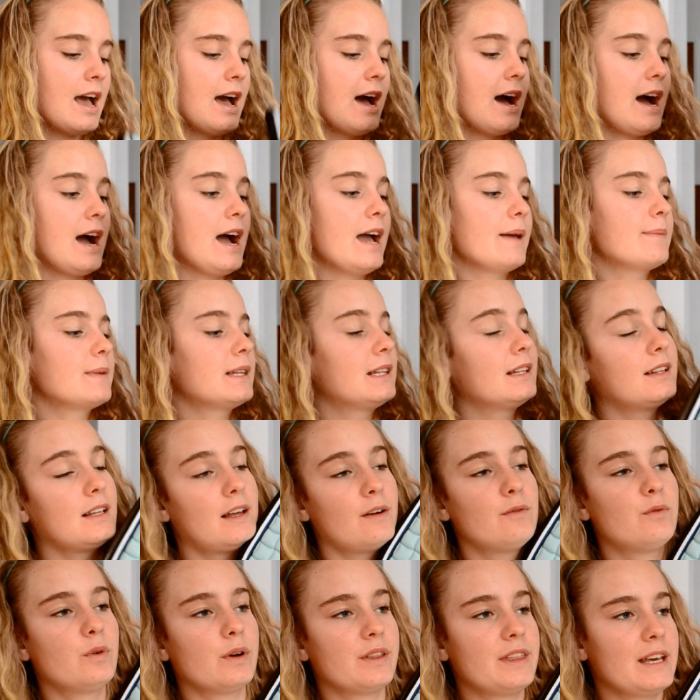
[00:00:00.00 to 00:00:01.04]
I'm in
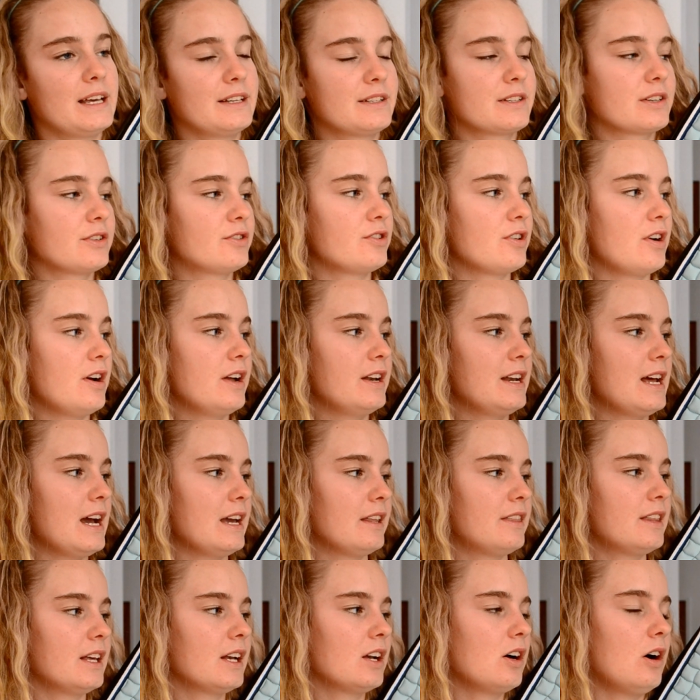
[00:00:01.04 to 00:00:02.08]
love with Escadron. I
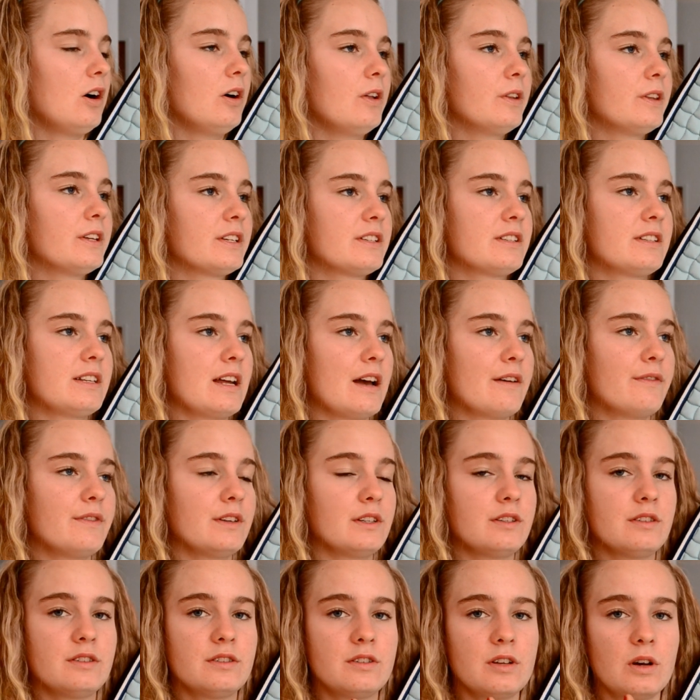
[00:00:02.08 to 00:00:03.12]
think all their stuff
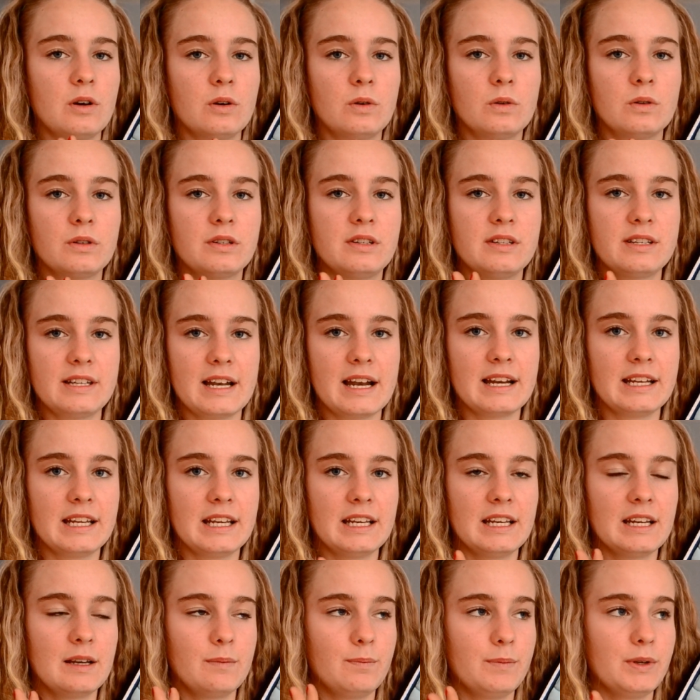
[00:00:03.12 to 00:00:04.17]
is so
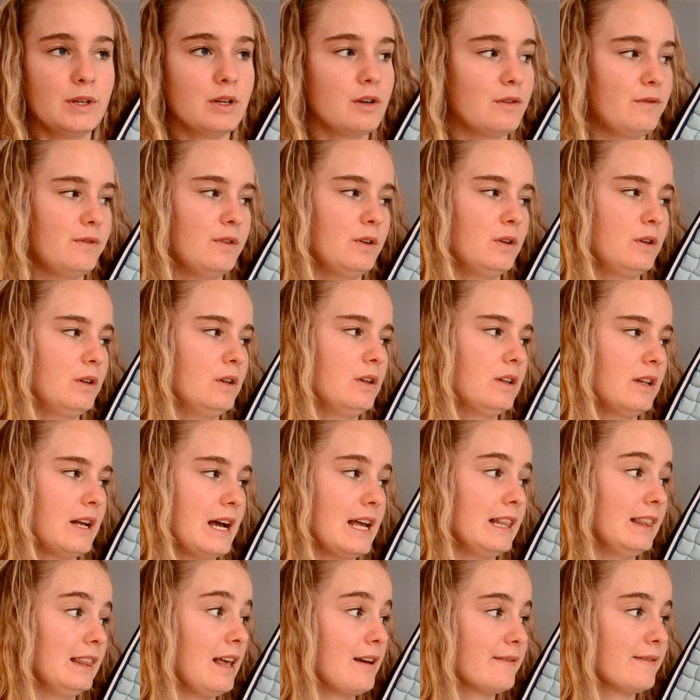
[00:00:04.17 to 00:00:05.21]
stunning and beautiful. I
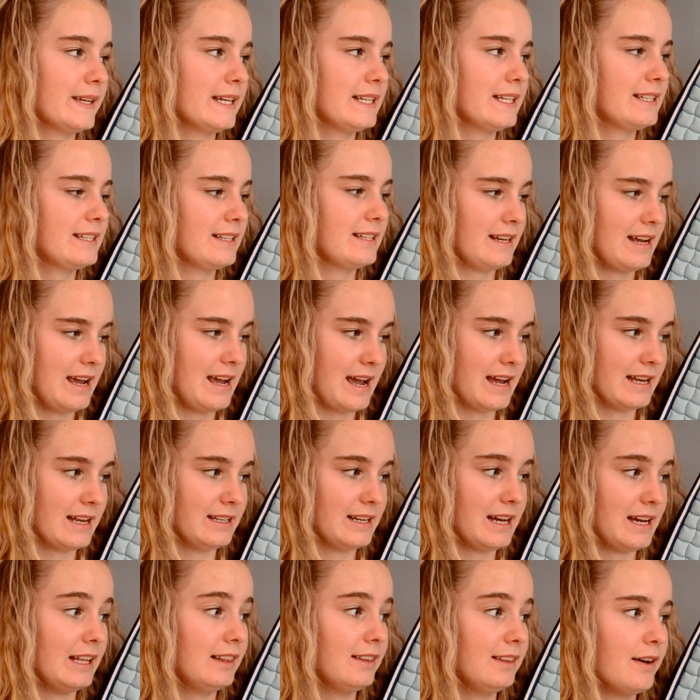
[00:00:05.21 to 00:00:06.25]
love it, and
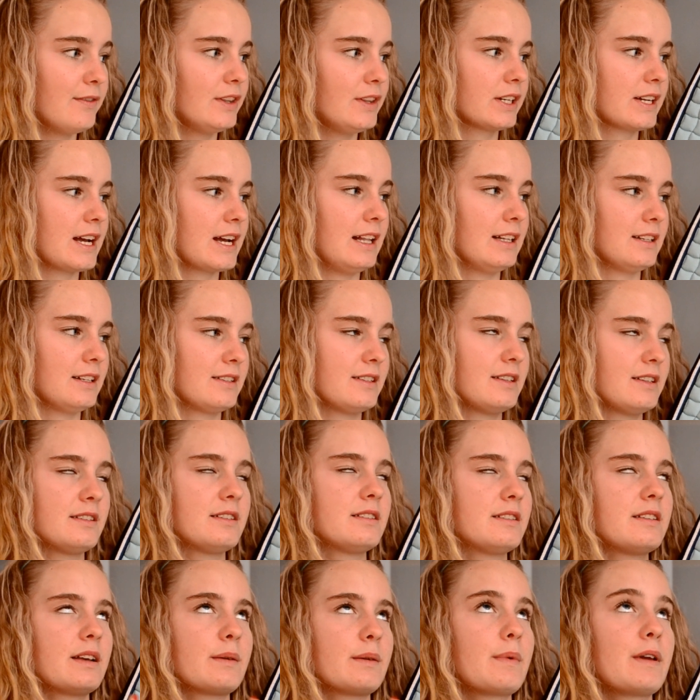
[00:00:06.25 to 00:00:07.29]
I love their colors. This
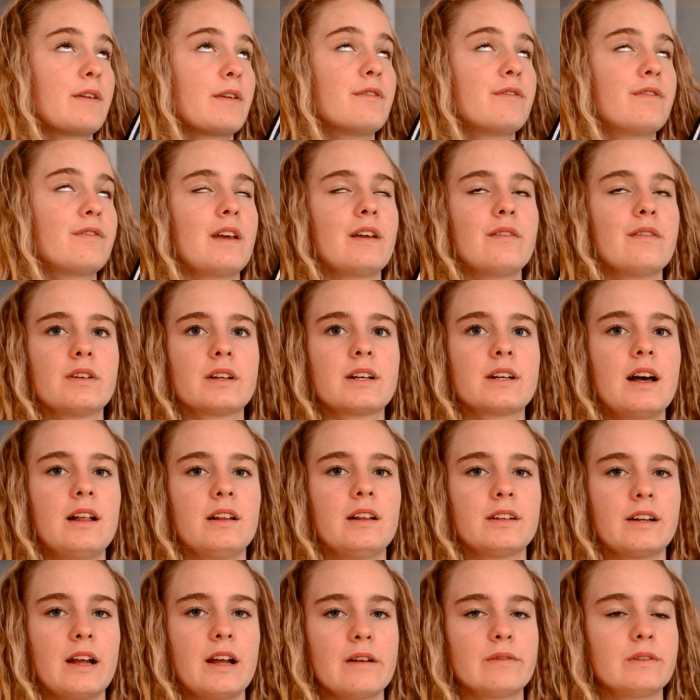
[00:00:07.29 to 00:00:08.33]
is like my favorite
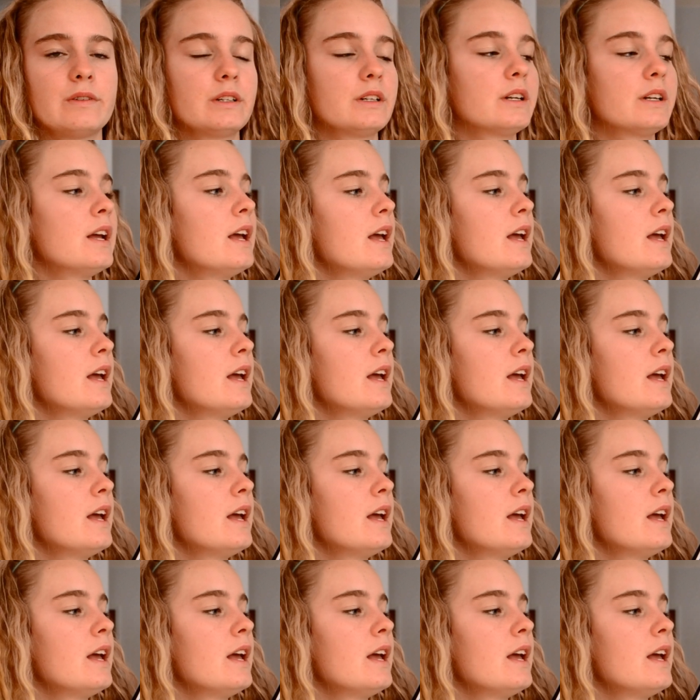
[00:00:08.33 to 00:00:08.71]
color ever.